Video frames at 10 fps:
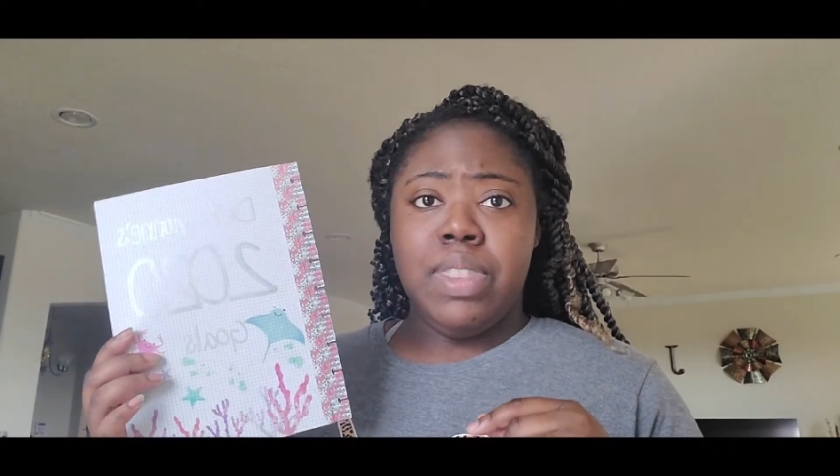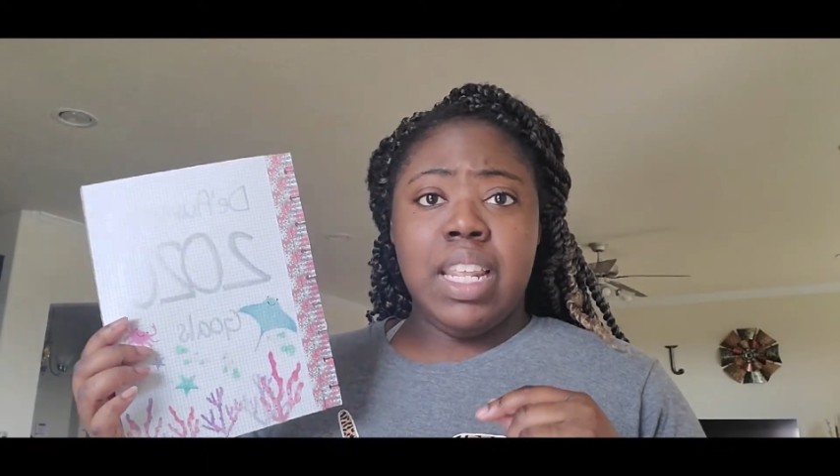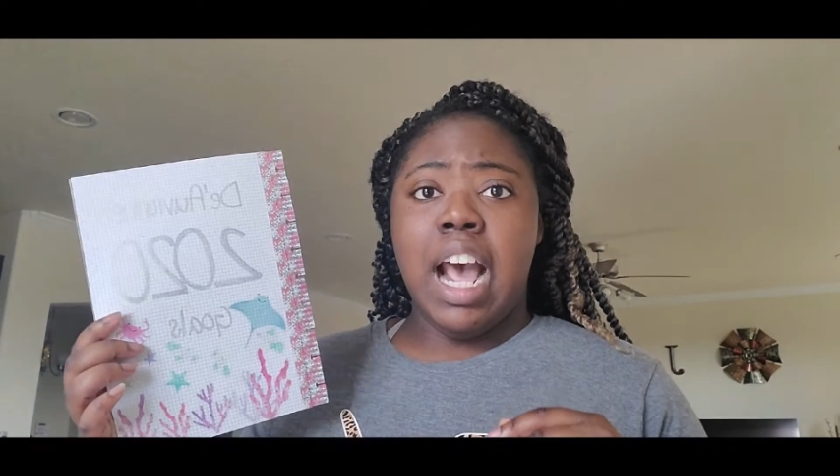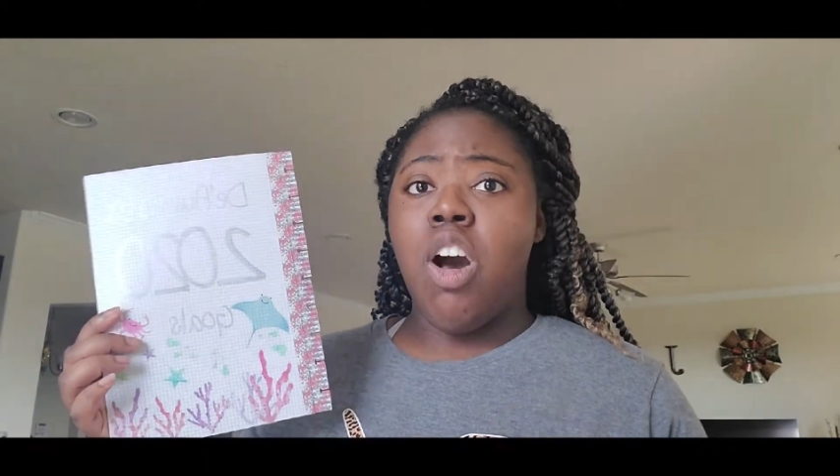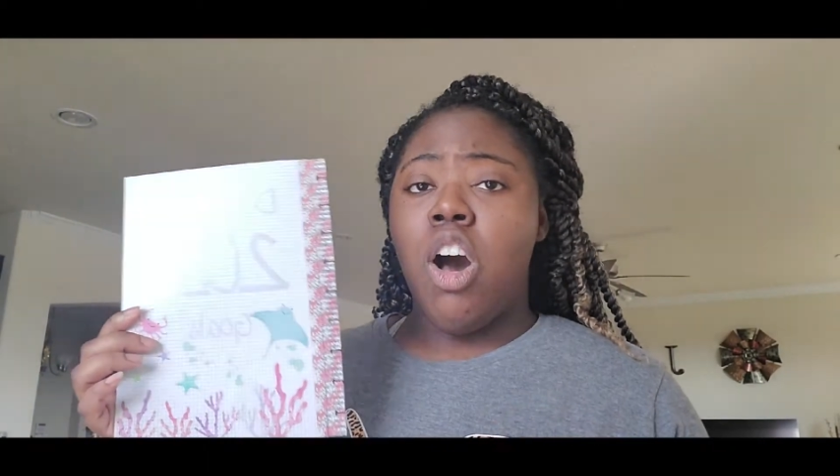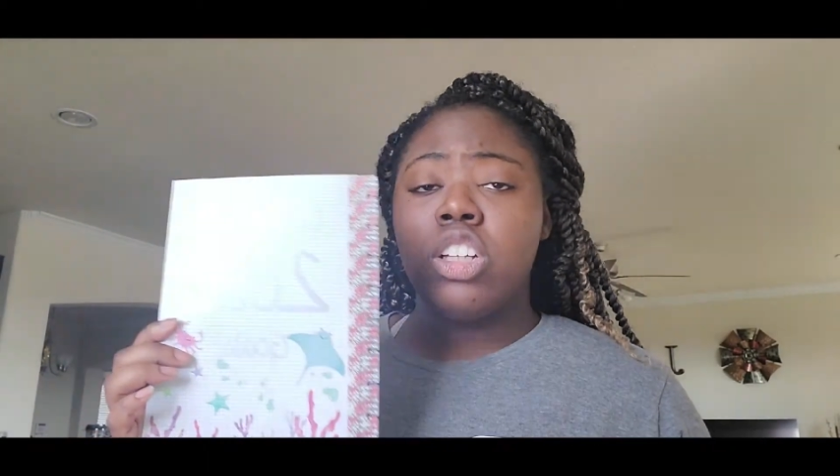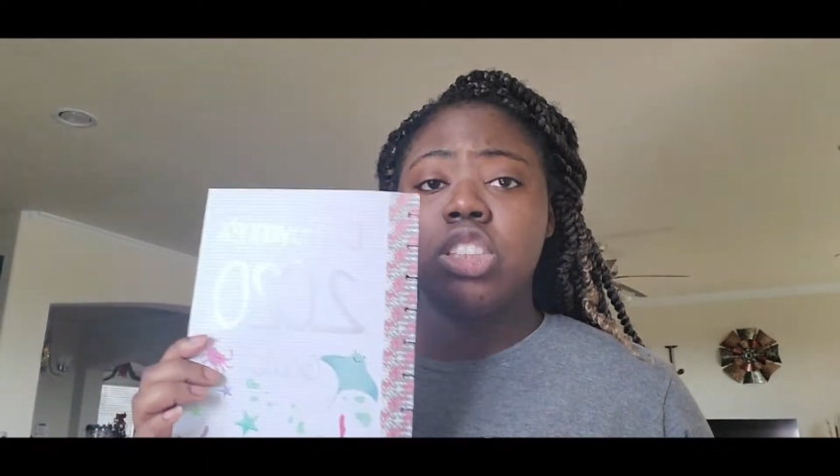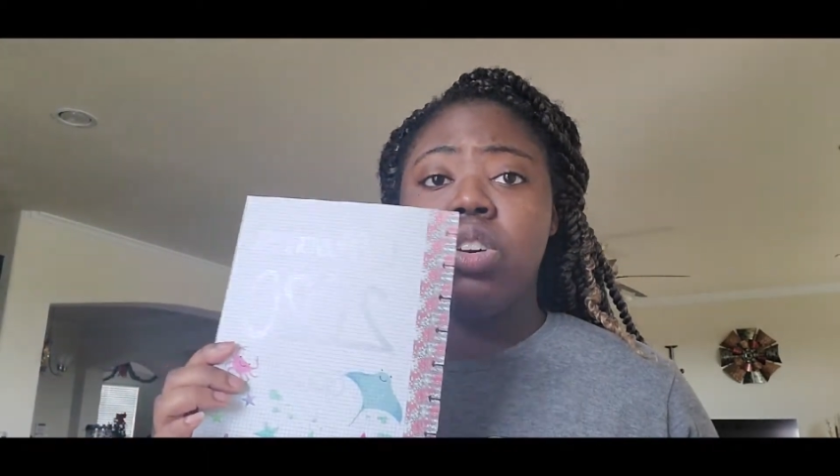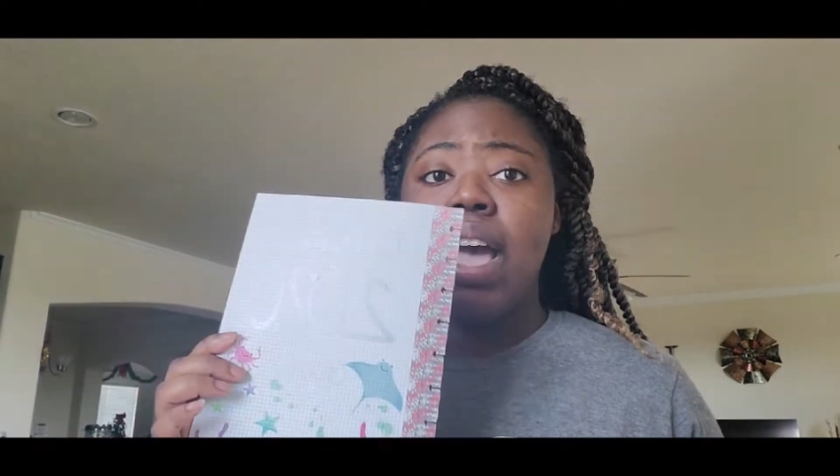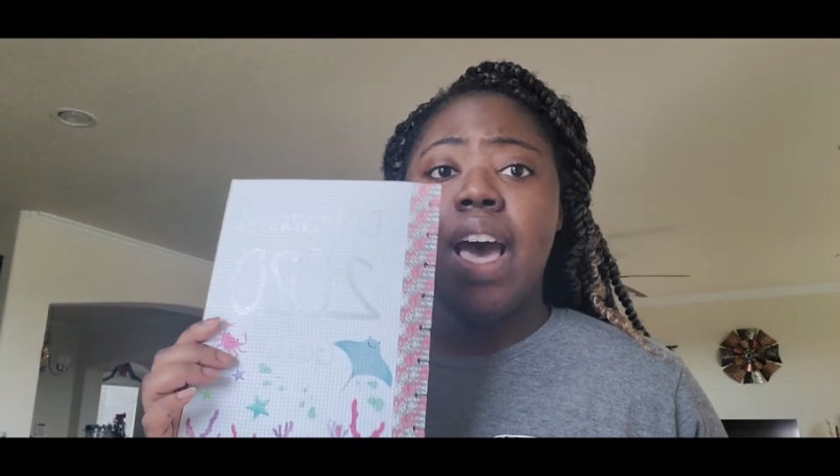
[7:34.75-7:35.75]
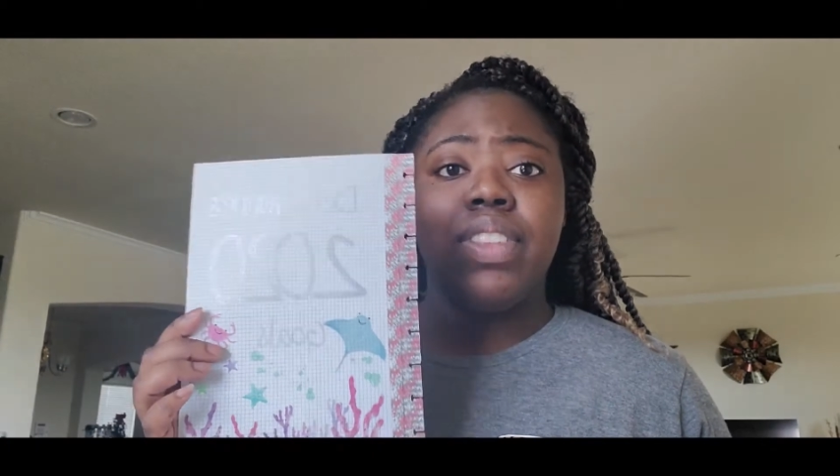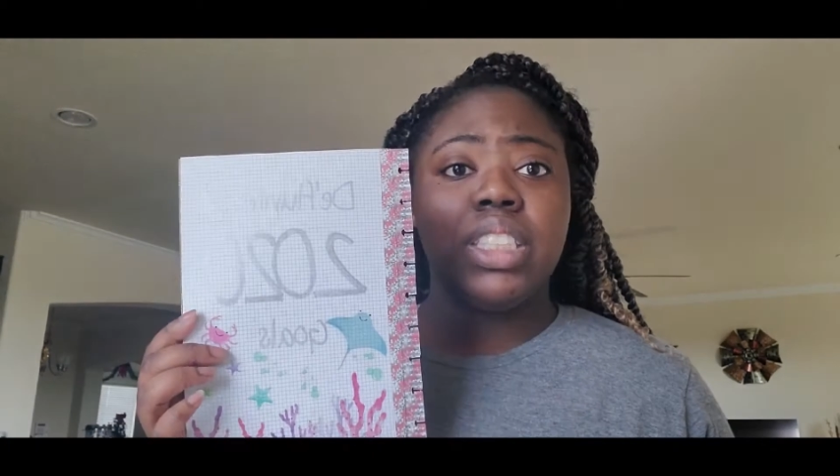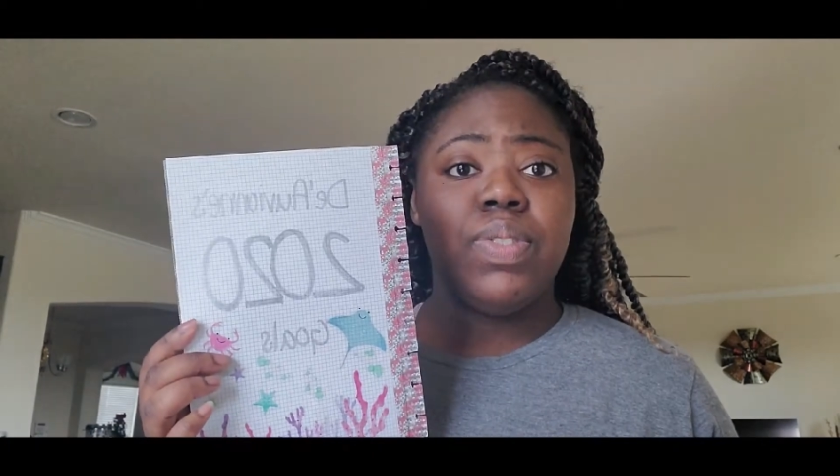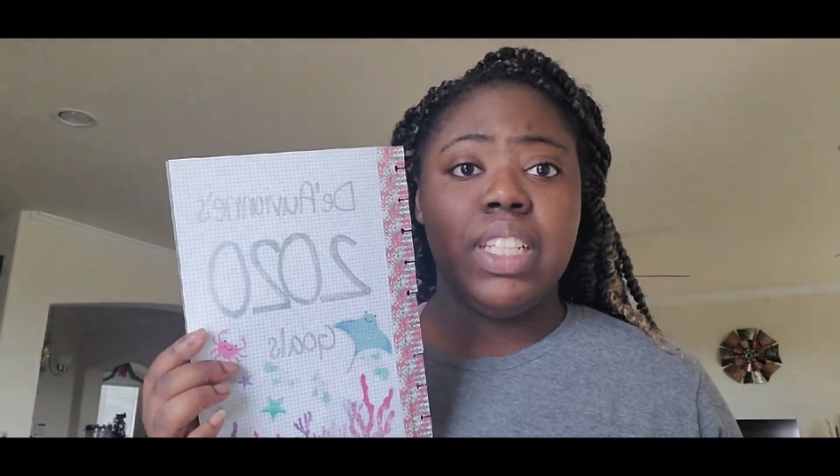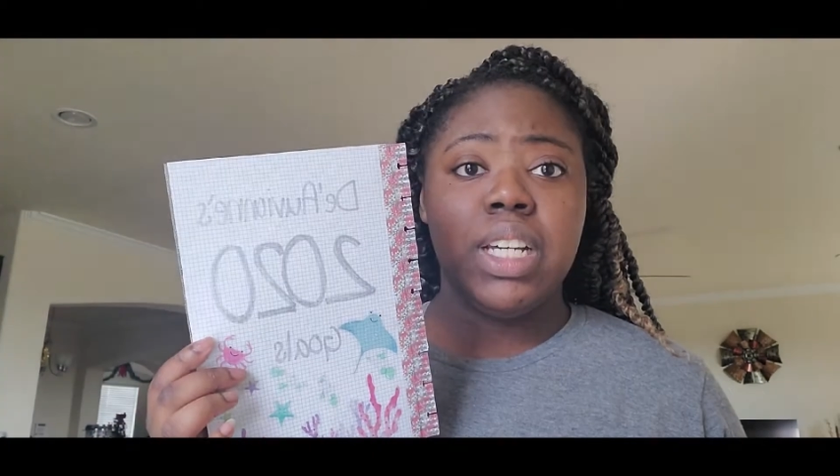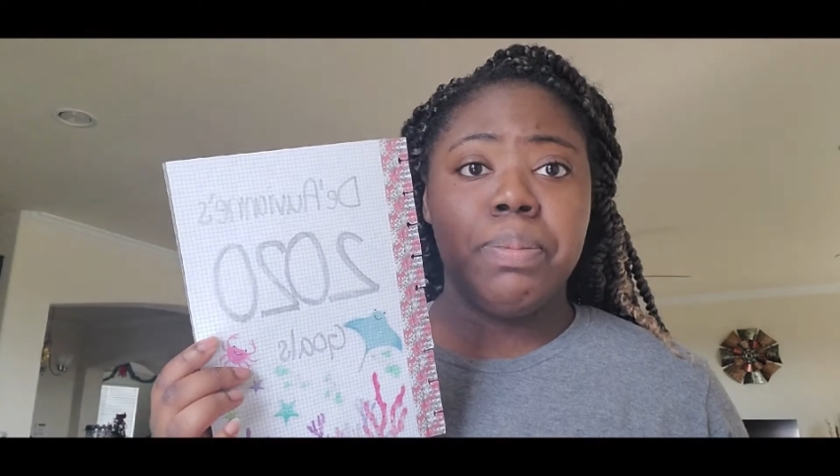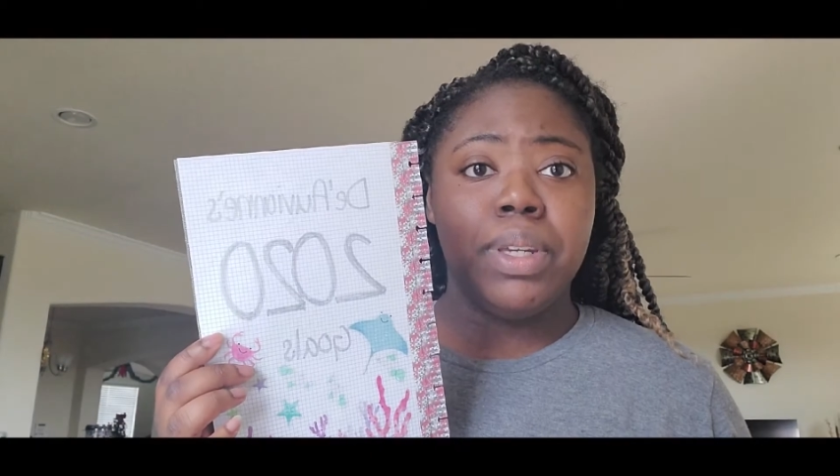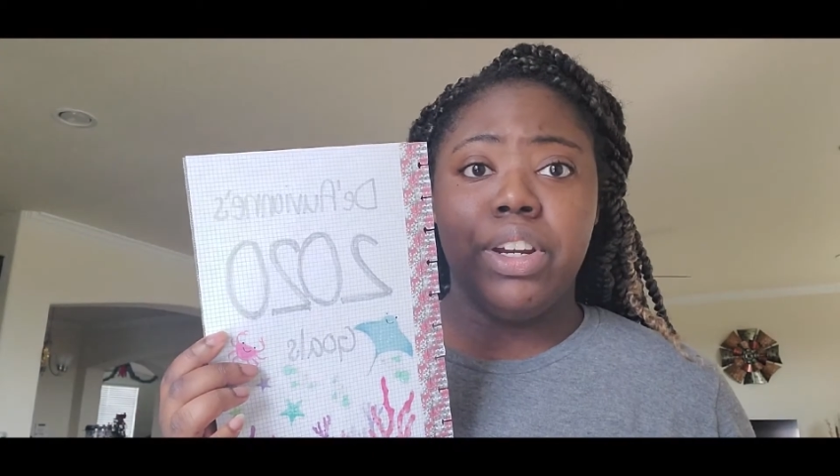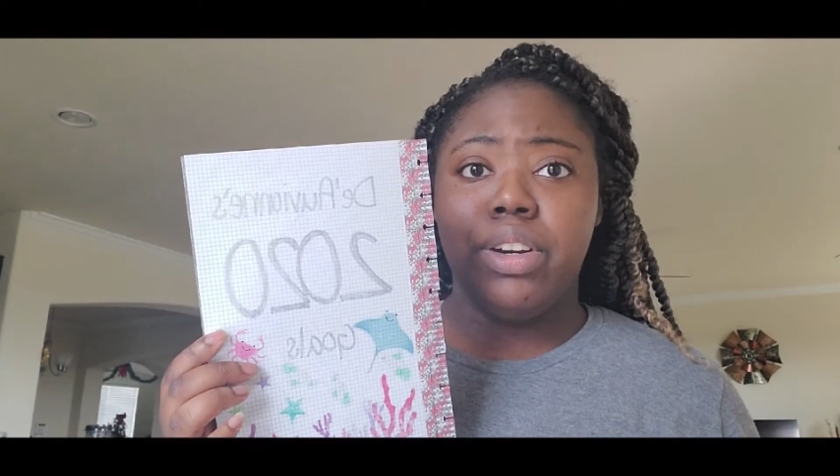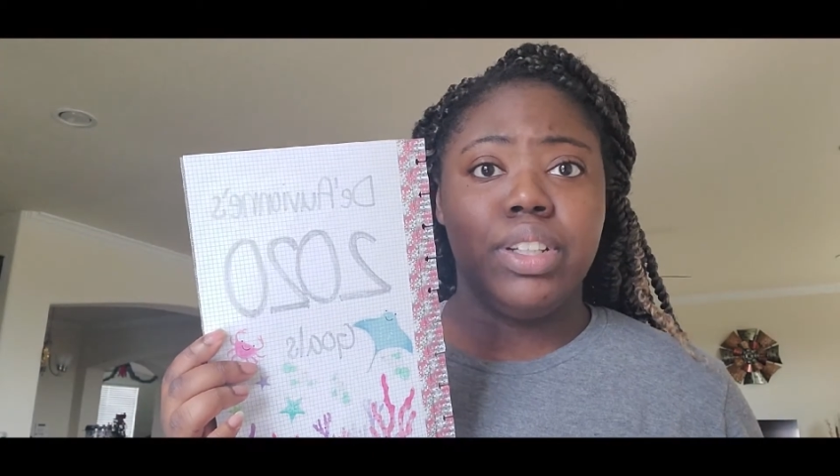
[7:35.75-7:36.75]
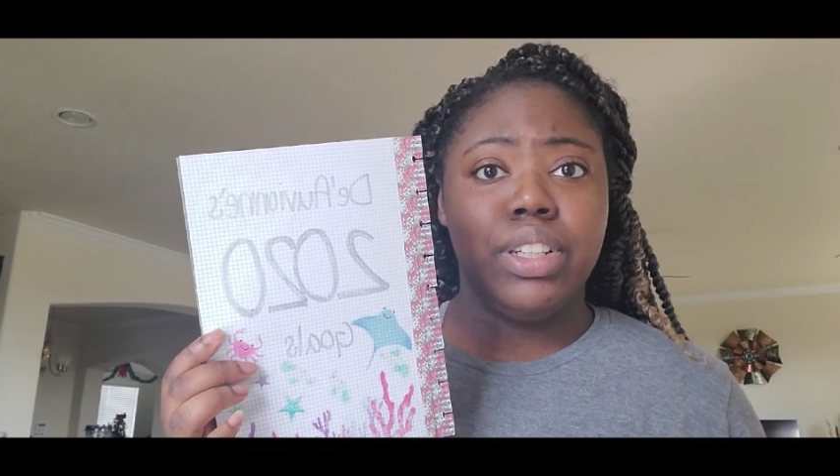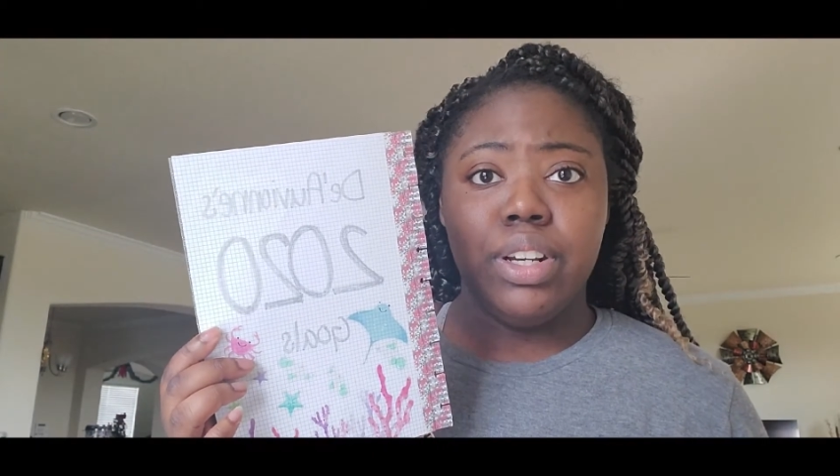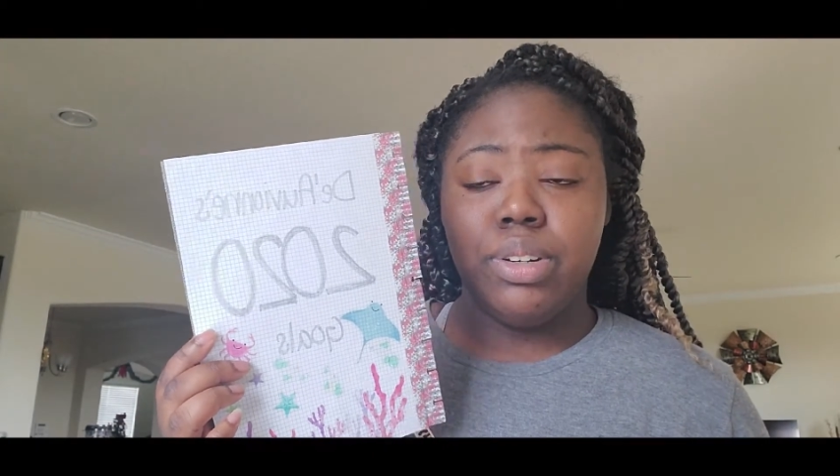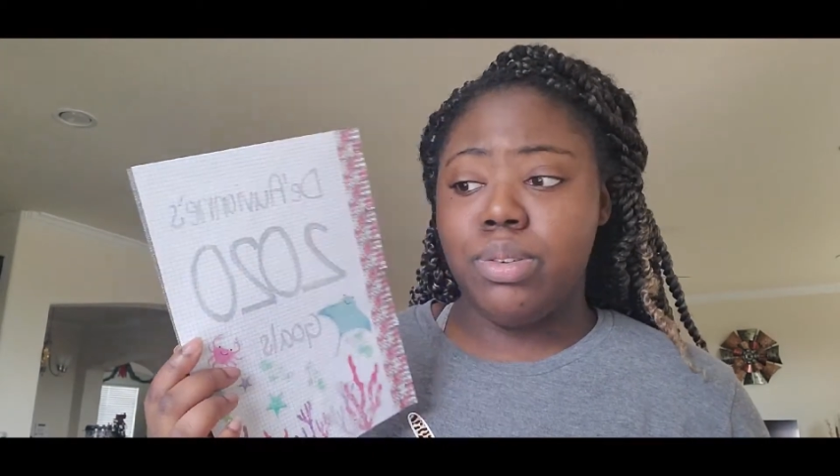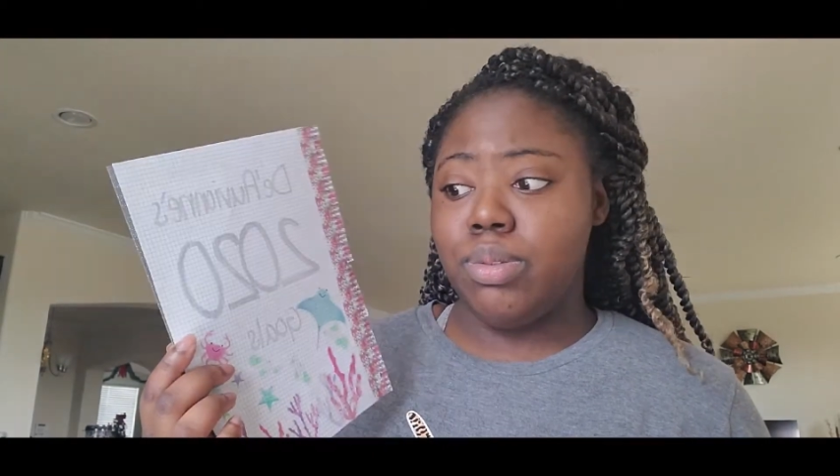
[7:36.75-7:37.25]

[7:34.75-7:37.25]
then I'll also have this video up here, you know,